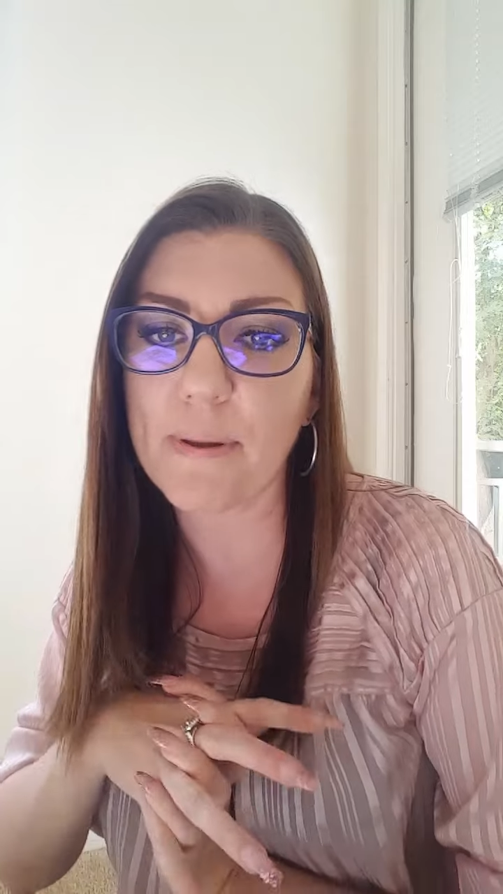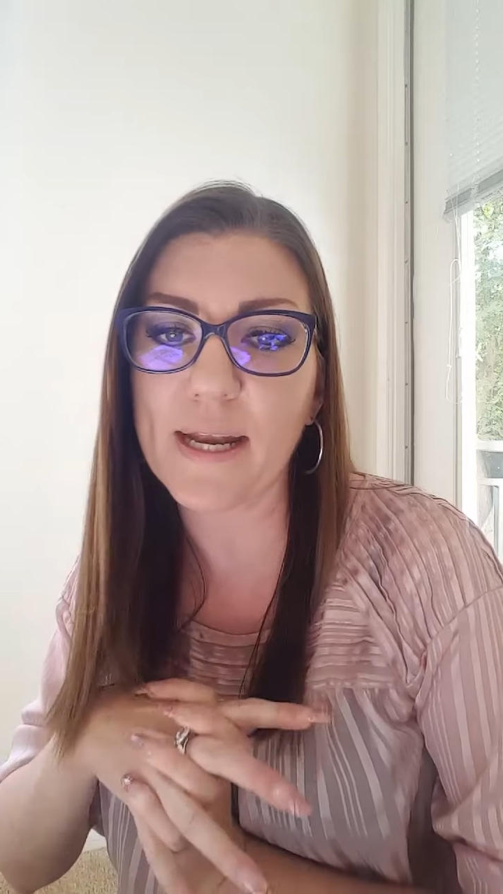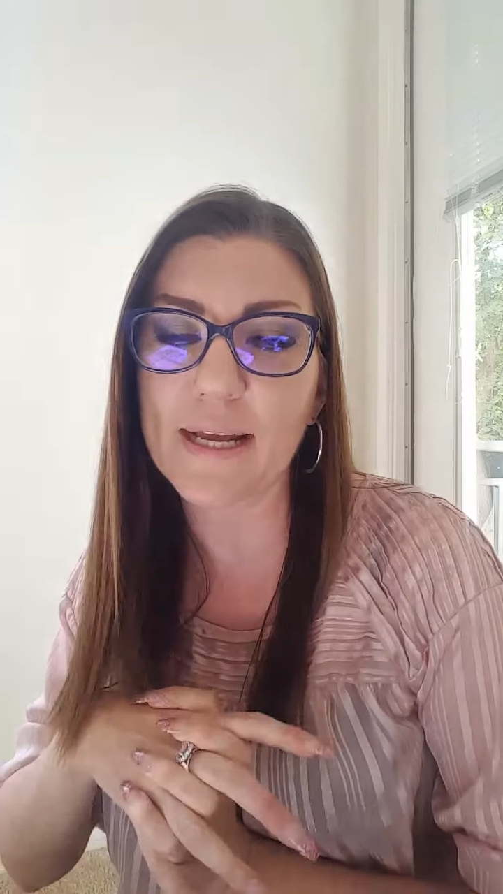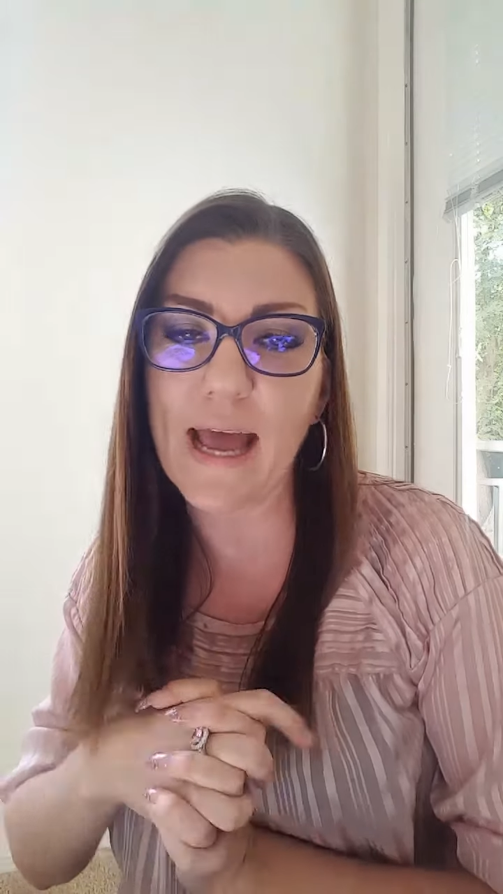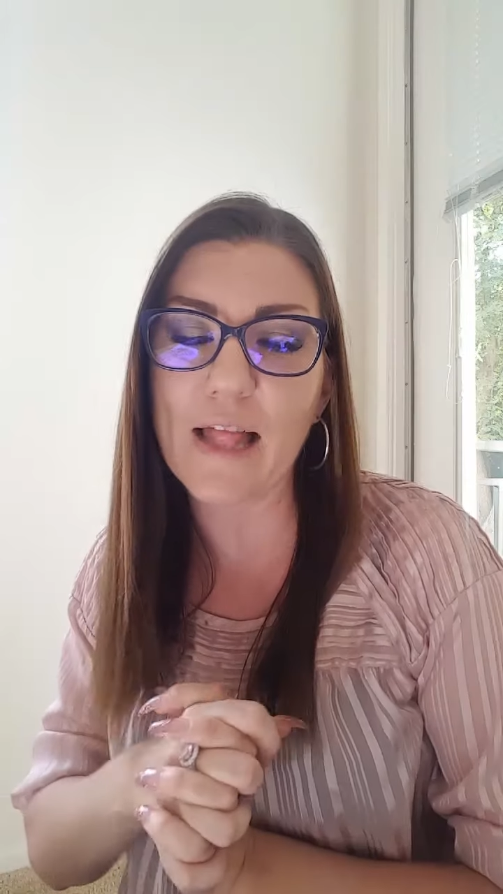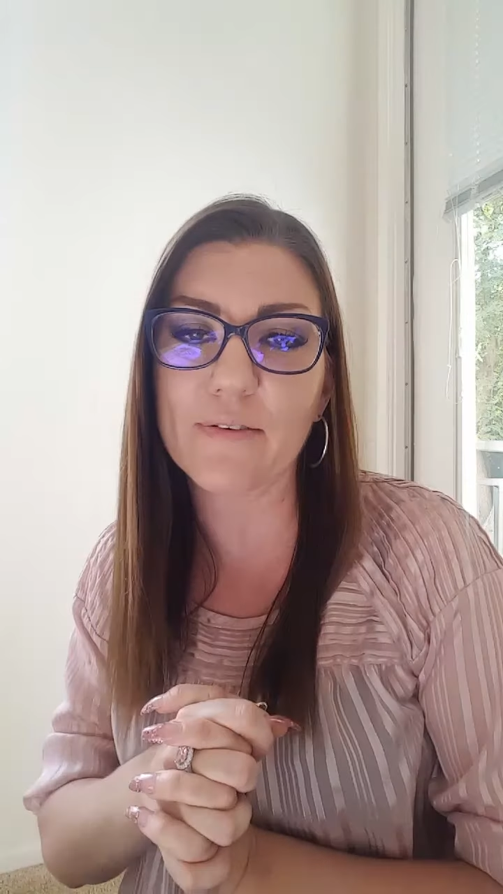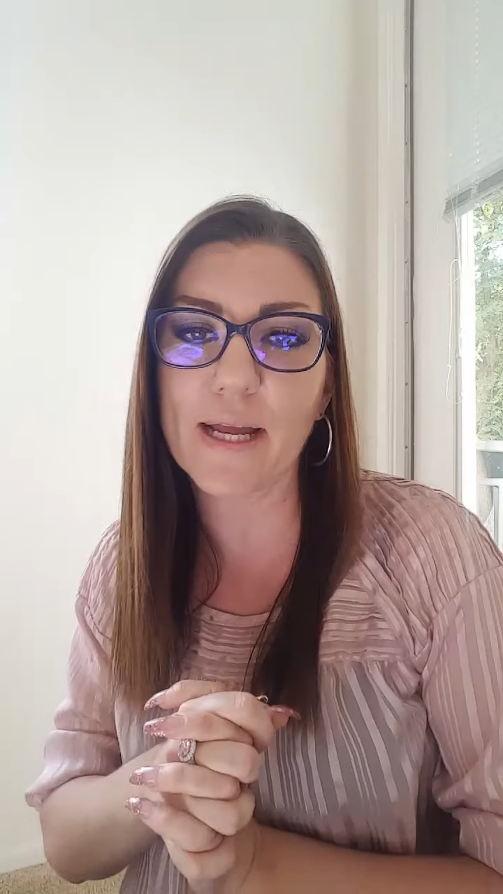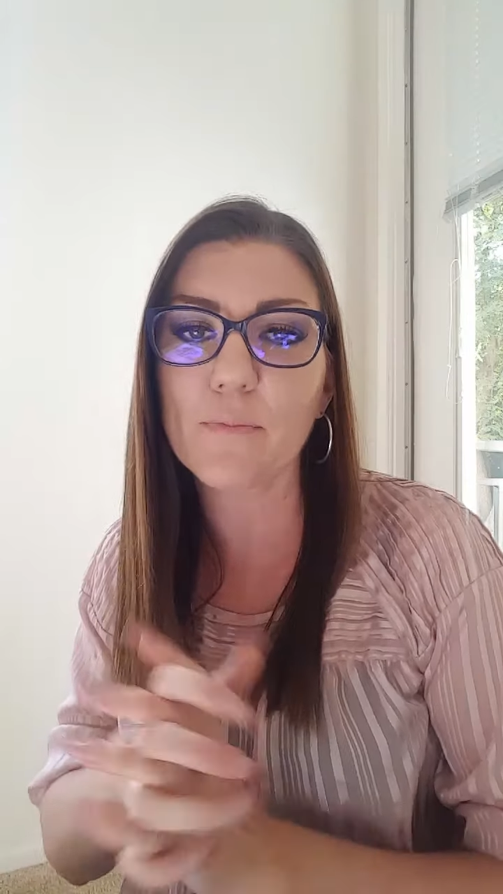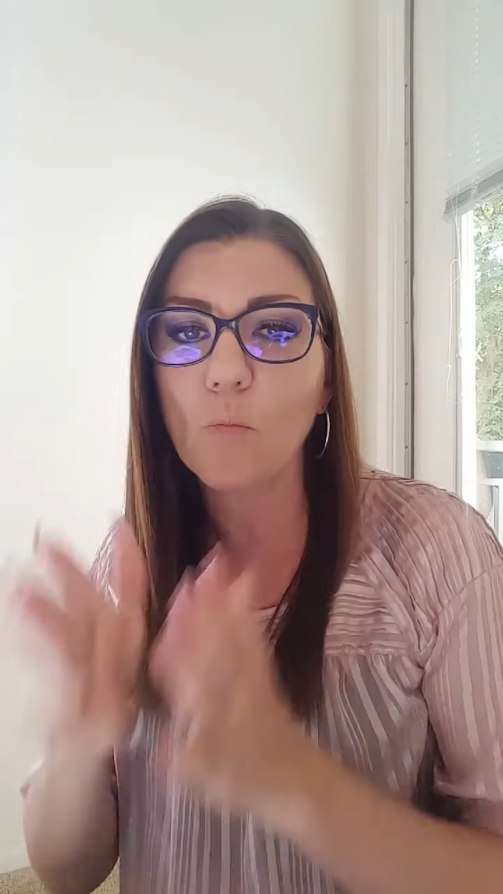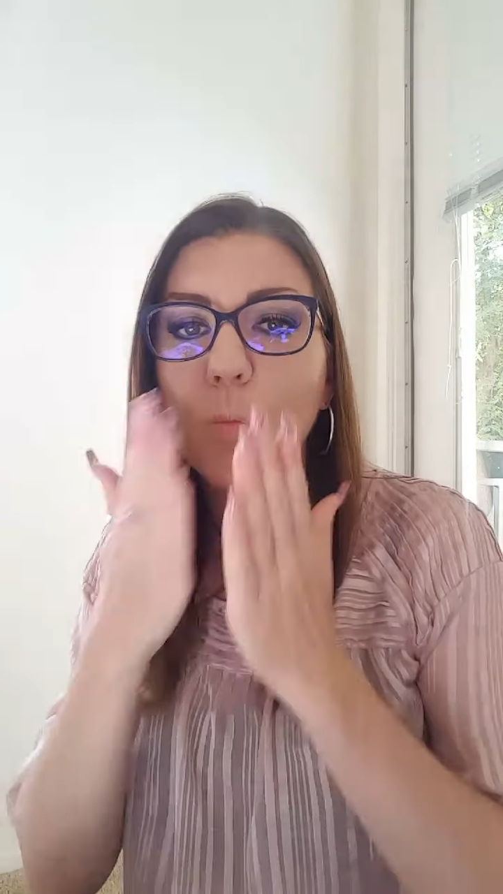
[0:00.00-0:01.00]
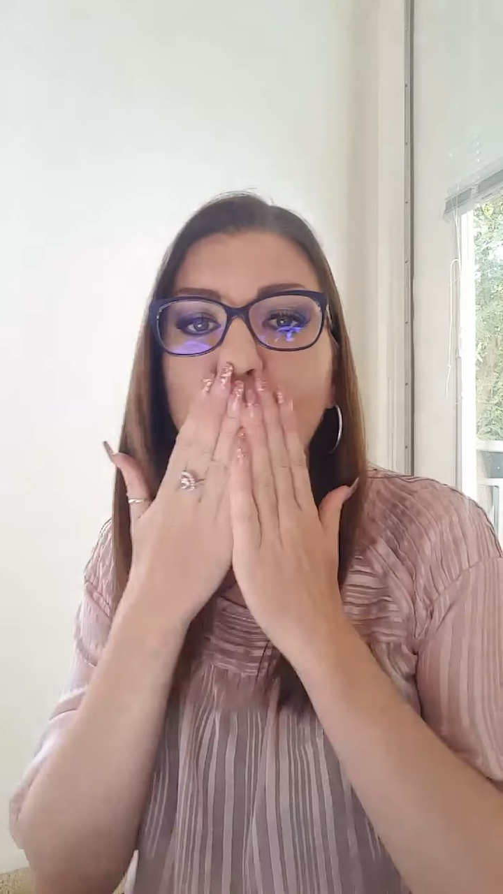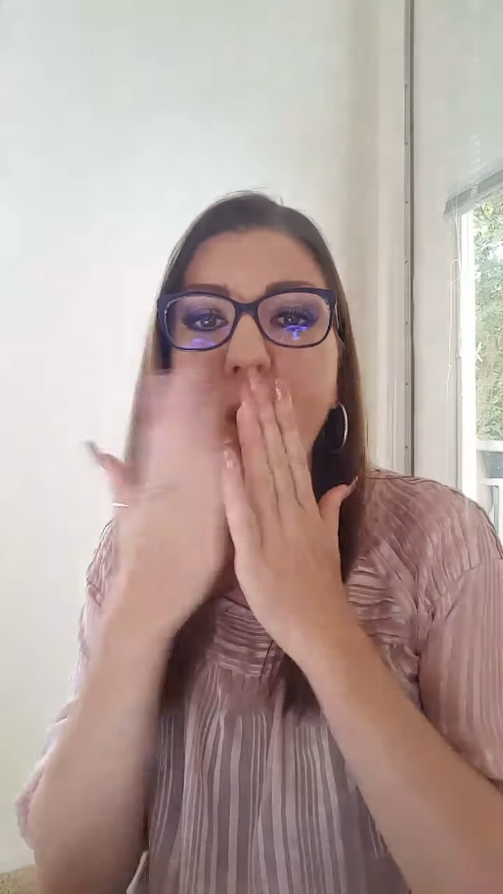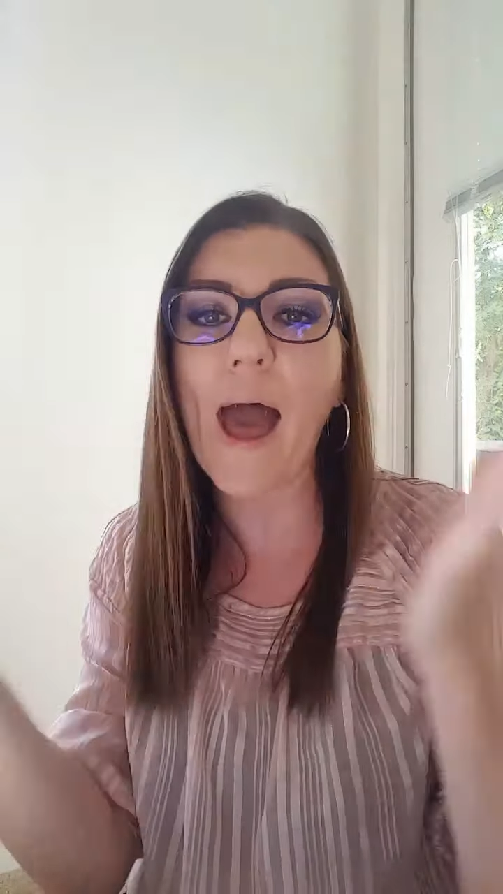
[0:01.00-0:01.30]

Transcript: Peanut Gallery, mwah,